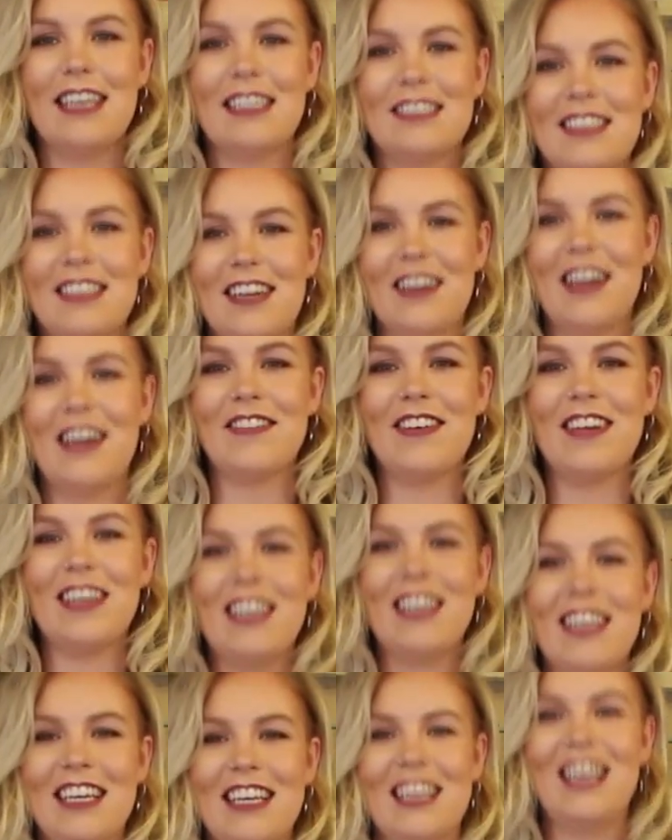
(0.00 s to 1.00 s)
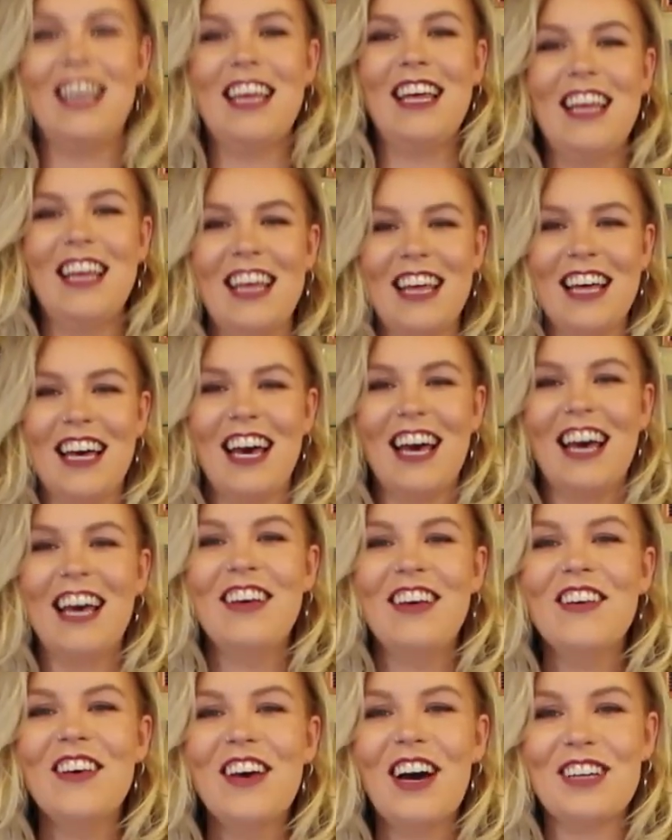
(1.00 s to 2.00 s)
I don't know, have I?
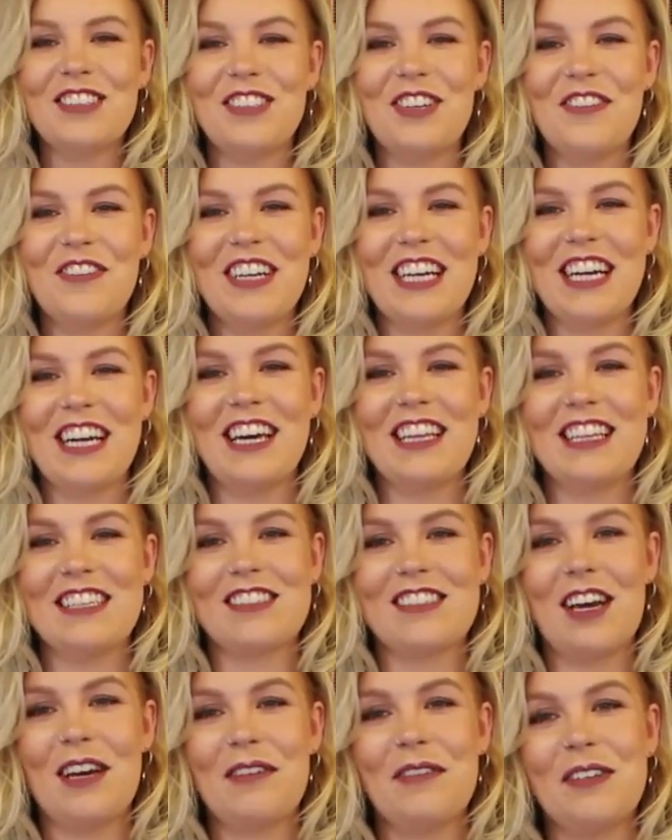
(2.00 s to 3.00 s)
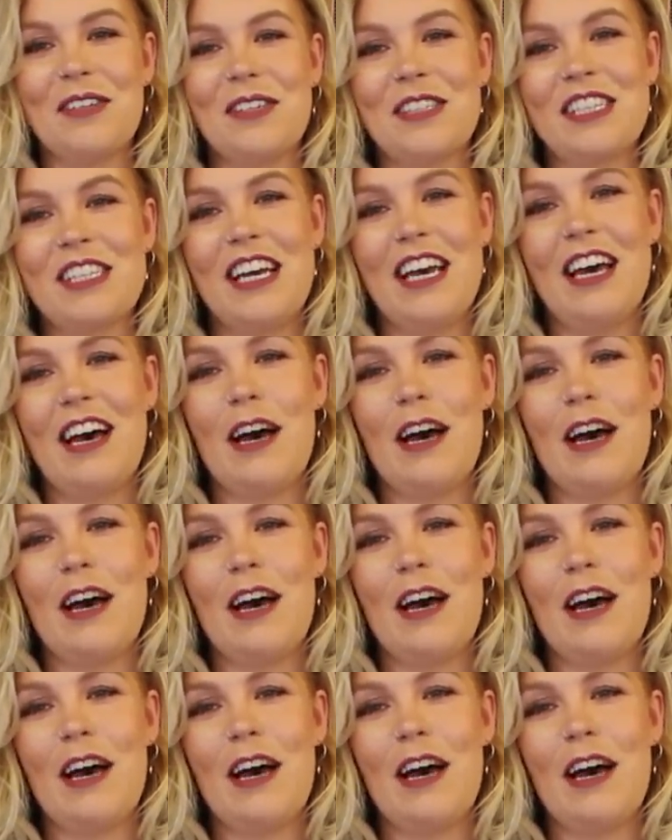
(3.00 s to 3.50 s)
I do really like this cohort.